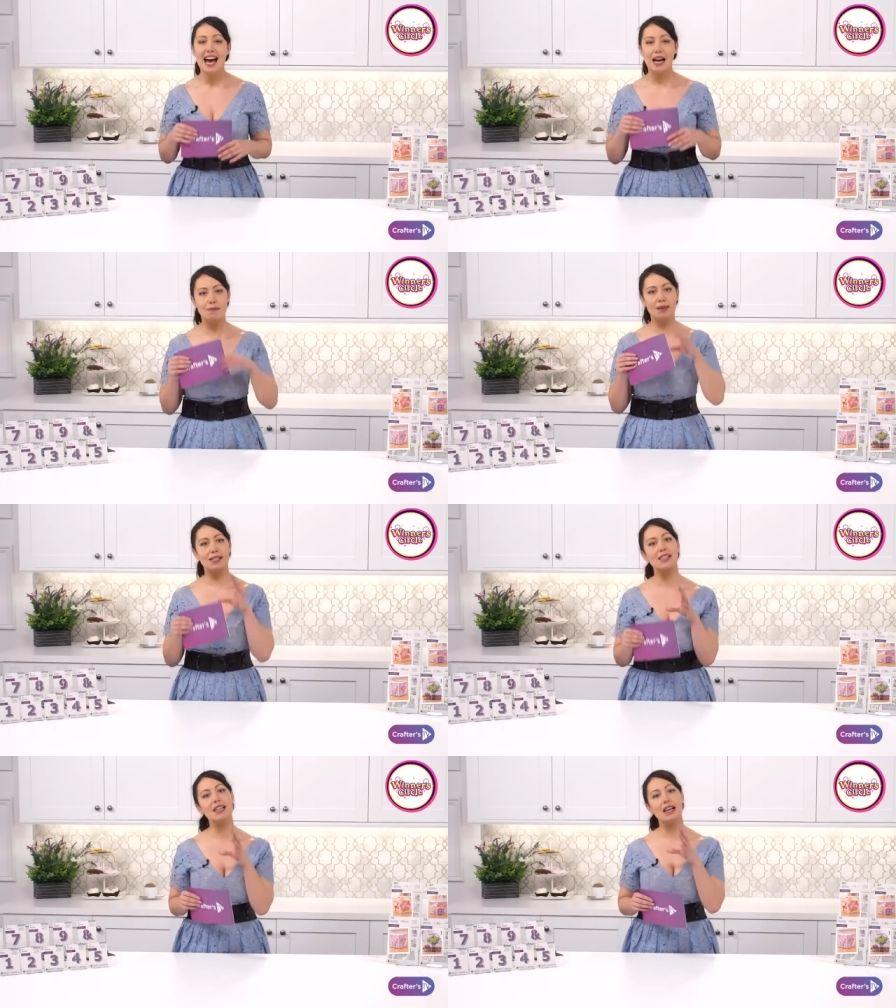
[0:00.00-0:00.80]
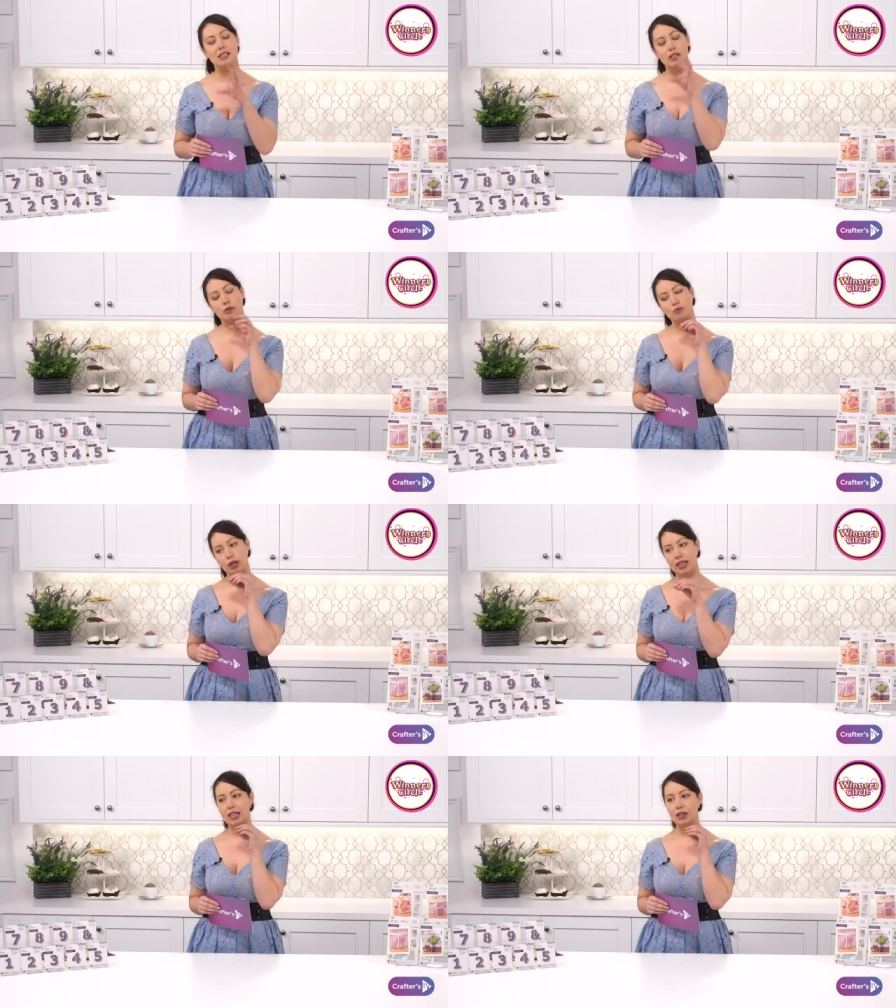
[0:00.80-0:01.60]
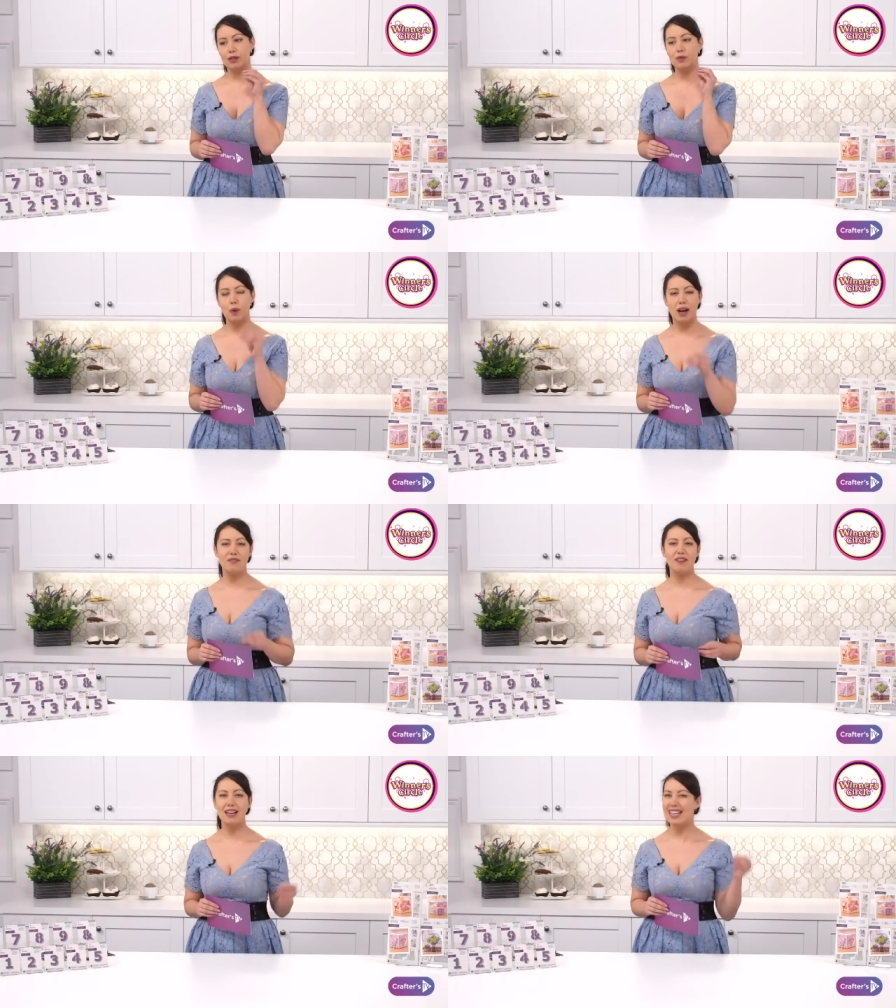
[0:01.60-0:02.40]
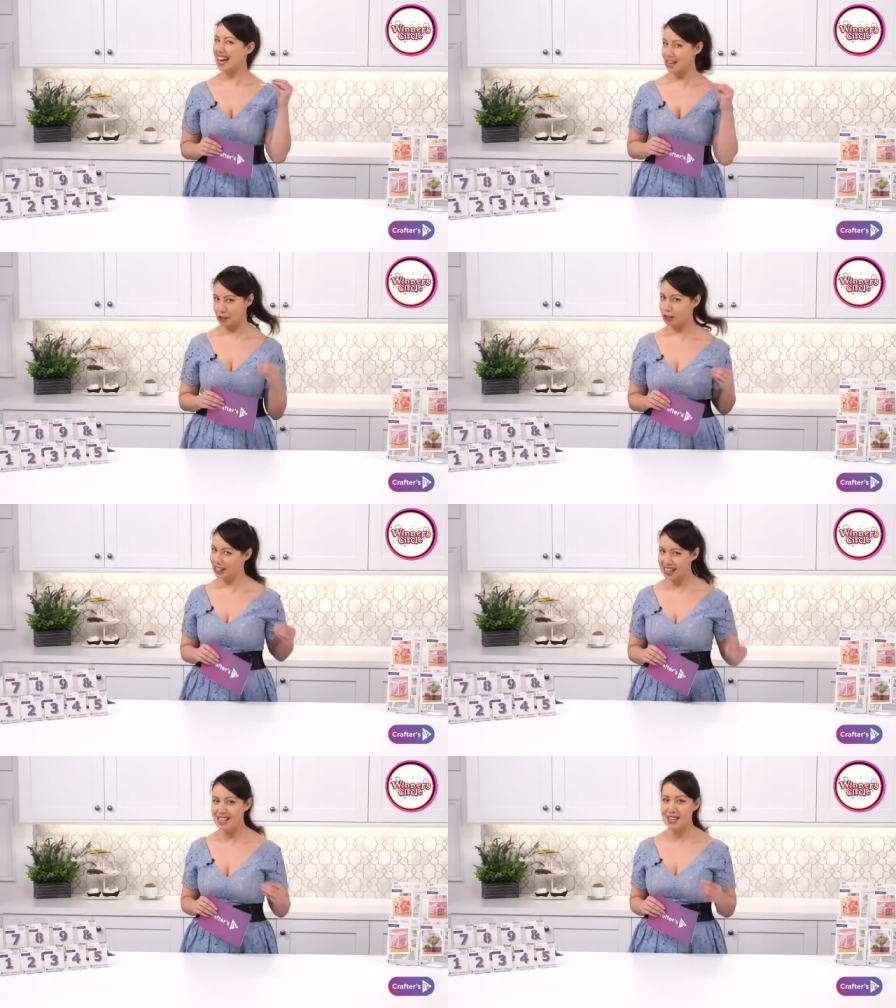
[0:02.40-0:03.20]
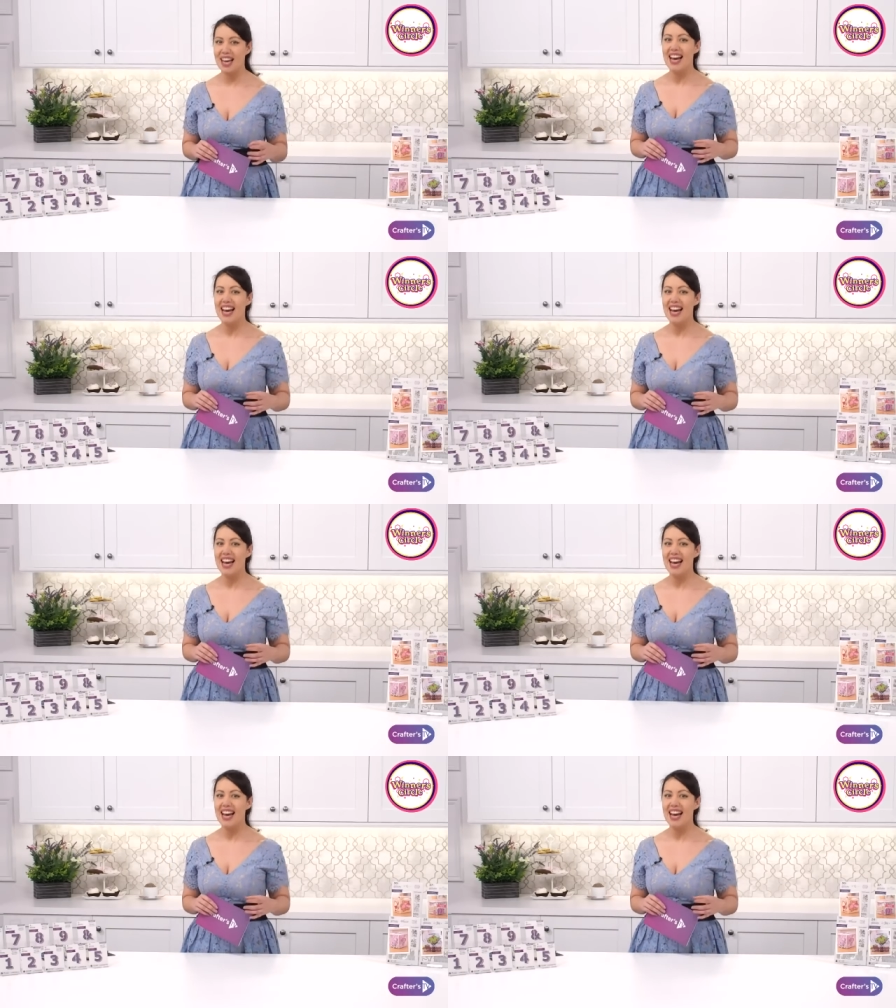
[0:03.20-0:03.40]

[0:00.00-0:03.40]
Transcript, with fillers: And masterclass is a really good way of kind of getting your teeth